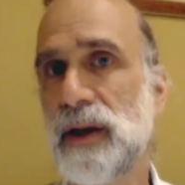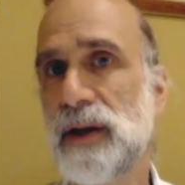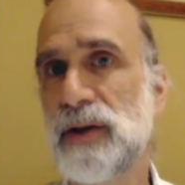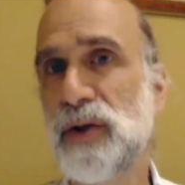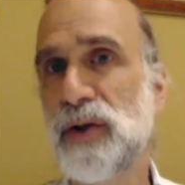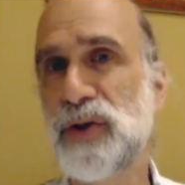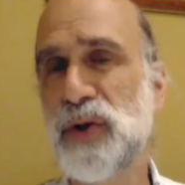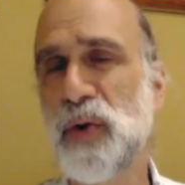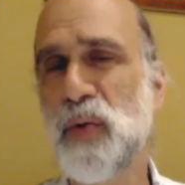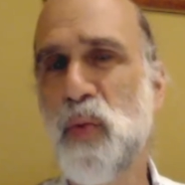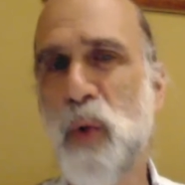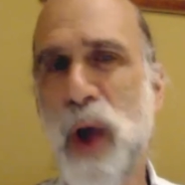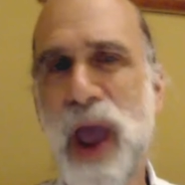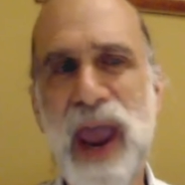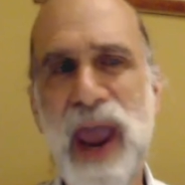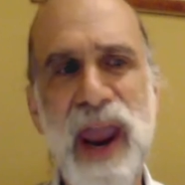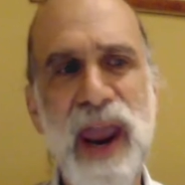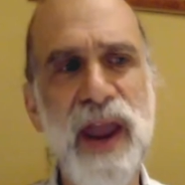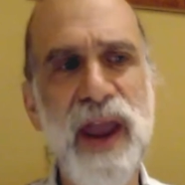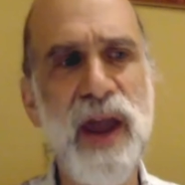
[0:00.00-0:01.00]
So it's a
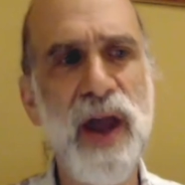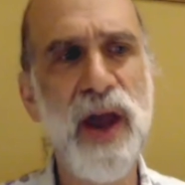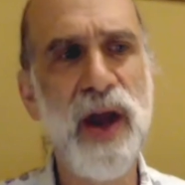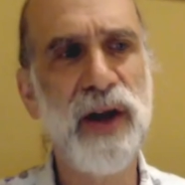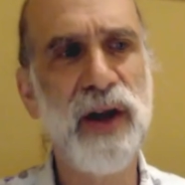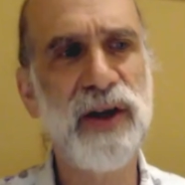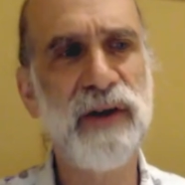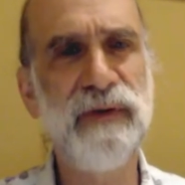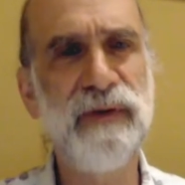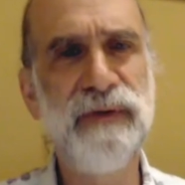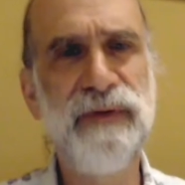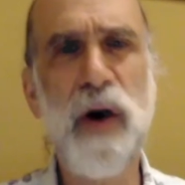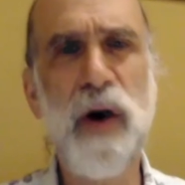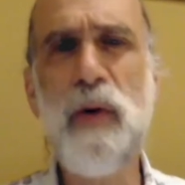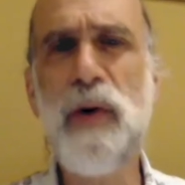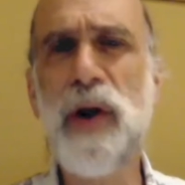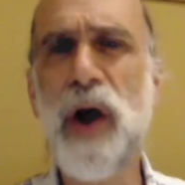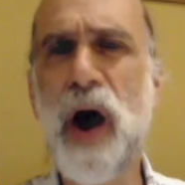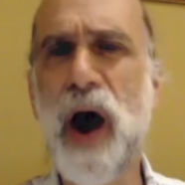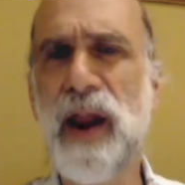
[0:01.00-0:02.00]
way to
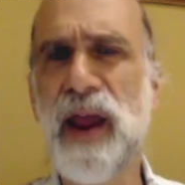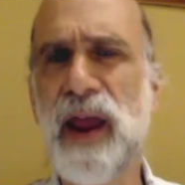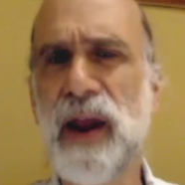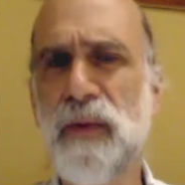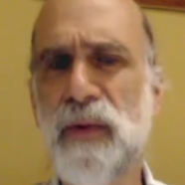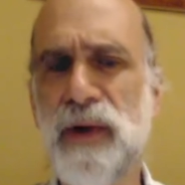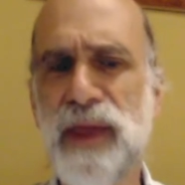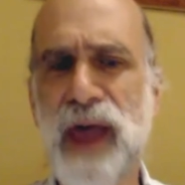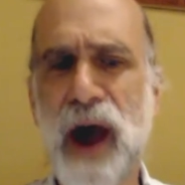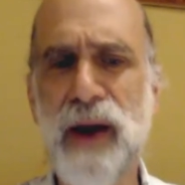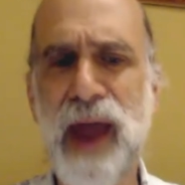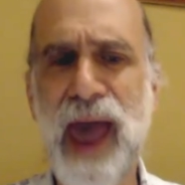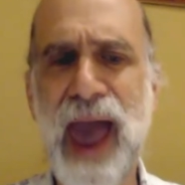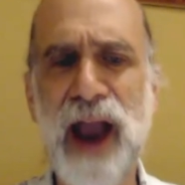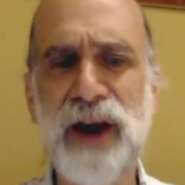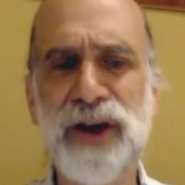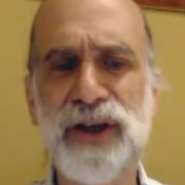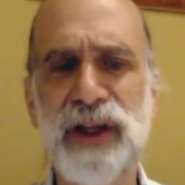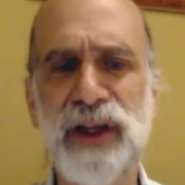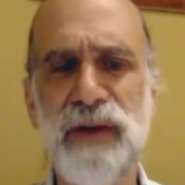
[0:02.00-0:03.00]
vote on it without
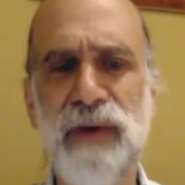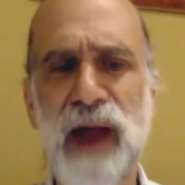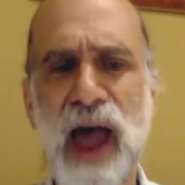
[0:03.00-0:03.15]
actually